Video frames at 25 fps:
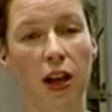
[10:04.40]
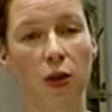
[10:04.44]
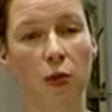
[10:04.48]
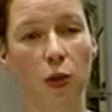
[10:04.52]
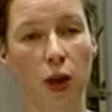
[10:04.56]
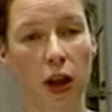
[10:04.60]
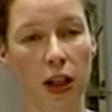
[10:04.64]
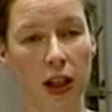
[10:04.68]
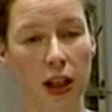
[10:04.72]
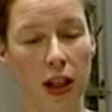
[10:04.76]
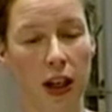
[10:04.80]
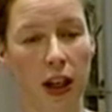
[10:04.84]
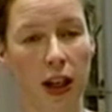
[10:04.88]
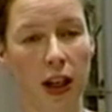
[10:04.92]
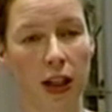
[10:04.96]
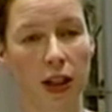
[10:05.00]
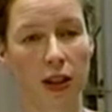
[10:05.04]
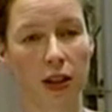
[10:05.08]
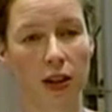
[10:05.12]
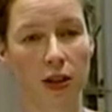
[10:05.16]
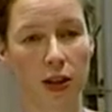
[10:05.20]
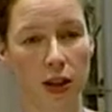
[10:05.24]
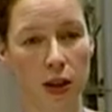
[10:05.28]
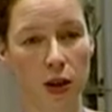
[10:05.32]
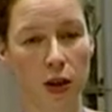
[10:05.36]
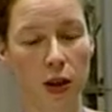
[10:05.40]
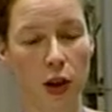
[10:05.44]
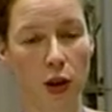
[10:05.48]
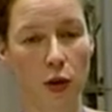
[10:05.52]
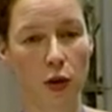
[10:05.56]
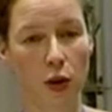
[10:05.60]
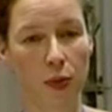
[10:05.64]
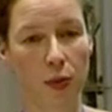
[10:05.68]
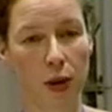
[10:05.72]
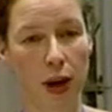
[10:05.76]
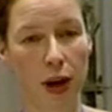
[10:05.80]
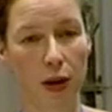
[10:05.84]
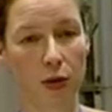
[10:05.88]
in one case, didn't know
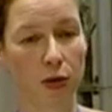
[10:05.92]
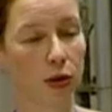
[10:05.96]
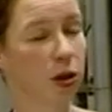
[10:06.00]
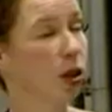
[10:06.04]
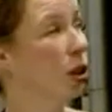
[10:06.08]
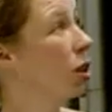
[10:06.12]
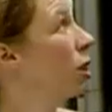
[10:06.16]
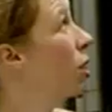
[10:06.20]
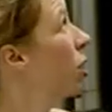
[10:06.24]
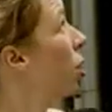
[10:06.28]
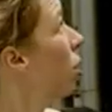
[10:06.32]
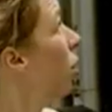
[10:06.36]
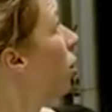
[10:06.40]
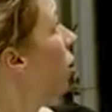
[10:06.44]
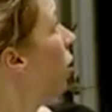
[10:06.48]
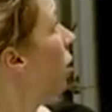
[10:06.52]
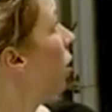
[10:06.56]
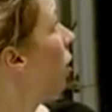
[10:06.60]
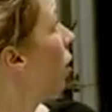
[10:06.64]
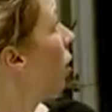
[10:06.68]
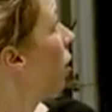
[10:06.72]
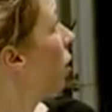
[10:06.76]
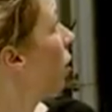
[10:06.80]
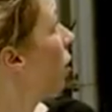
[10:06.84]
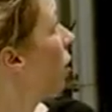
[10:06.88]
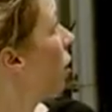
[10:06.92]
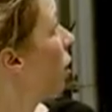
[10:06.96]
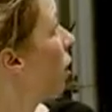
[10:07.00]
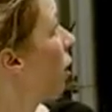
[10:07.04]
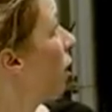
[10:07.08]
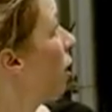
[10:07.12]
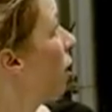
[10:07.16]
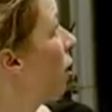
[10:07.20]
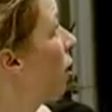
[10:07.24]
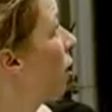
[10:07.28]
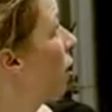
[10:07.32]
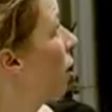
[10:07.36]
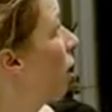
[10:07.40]
about it, in this
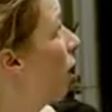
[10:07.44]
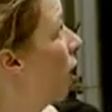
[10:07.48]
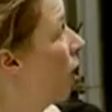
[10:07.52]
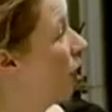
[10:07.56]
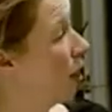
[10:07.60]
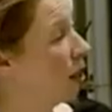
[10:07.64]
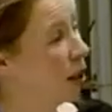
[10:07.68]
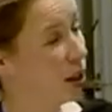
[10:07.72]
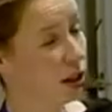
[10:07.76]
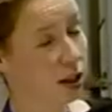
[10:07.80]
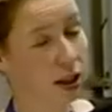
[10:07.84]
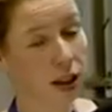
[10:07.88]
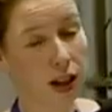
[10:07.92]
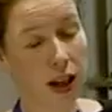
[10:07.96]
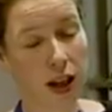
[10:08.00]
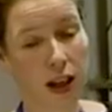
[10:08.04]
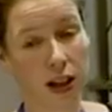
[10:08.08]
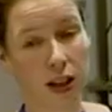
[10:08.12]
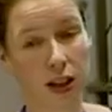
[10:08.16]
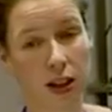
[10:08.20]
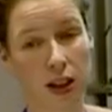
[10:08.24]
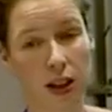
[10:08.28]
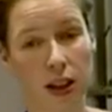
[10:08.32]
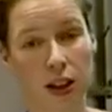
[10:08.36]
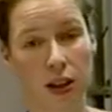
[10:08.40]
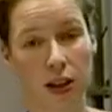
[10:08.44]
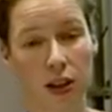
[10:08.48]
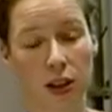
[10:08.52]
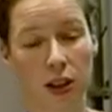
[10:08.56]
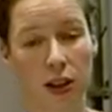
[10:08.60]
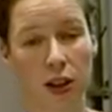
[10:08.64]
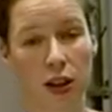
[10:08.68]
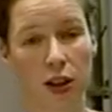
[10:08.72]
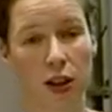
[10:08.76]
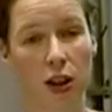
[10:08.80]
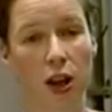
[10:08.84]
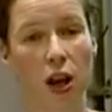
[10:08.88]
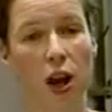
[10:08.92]
case, and in this case, they
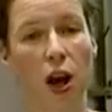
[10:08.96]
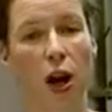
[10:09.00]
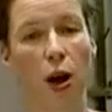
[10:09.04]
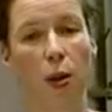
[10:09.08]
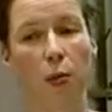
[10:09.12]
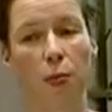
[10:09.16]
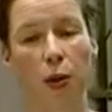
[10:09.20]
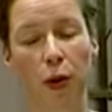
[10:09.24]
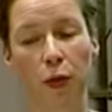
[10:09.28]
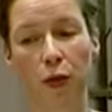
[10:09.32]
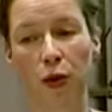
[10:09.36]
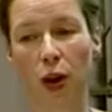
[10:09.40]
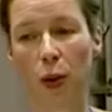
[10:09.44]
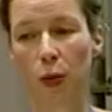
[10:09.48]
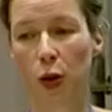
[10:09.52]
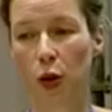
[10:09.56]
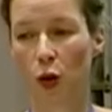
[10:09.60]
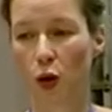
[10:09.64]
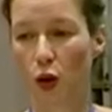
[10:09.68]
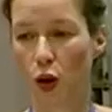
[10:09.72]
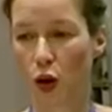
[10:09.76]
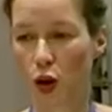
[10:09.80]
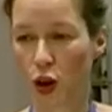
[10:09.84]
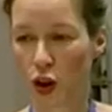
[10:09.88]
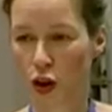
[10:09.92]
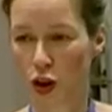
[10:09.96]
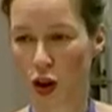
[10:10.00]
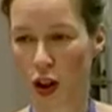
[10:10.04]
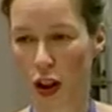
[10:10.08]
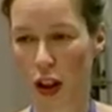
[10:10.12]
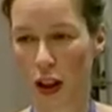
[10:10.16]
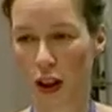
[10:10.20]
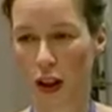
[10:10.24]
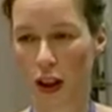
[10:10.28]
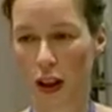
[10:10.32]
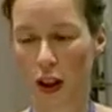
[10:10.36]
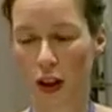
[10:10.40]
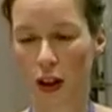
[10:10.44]
did. But
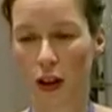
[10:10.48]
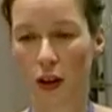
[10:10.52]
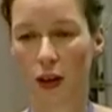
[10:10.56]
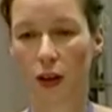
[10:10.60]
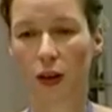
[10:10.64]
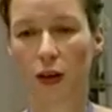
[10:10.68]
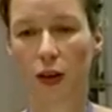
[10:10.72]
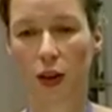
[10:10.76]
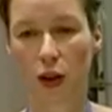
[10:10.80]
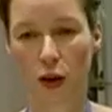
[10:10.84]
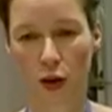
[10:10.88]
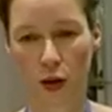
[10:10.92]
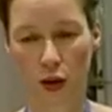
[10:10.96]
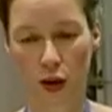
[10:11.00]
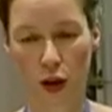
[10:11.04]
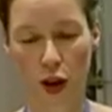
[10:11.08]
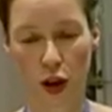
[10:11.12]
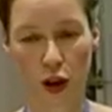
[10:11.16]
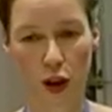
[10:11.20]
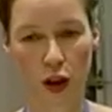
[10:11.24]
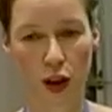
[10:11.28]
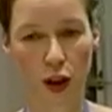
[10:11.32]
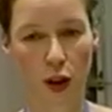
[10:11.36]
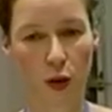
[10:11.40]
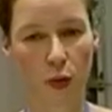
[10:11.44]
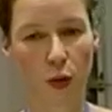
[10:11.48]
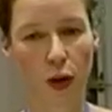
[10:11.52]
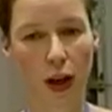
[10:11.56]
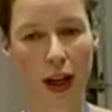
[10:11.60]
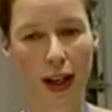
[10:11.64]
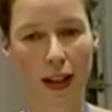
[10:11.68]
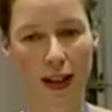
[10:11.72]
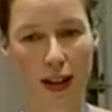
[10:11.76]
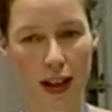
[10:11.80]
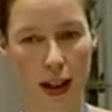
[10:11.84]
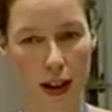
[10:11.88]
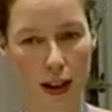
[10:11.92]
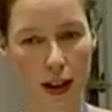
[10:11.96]
pharmacologically, these conditions were
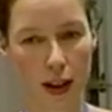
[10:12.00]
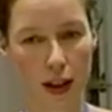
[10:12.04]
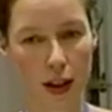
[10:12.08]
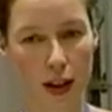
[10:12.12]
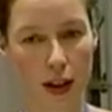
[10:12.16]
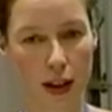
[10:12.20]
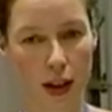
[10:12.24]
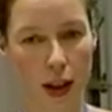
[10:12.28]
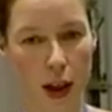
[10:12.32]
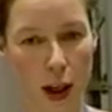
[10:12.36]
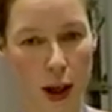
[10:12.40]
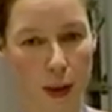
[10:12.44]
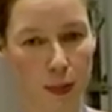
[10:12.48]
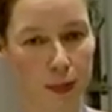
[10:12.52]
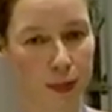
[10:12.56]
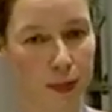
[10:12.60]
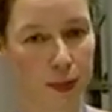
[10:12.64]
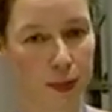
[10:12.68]
exactly the same,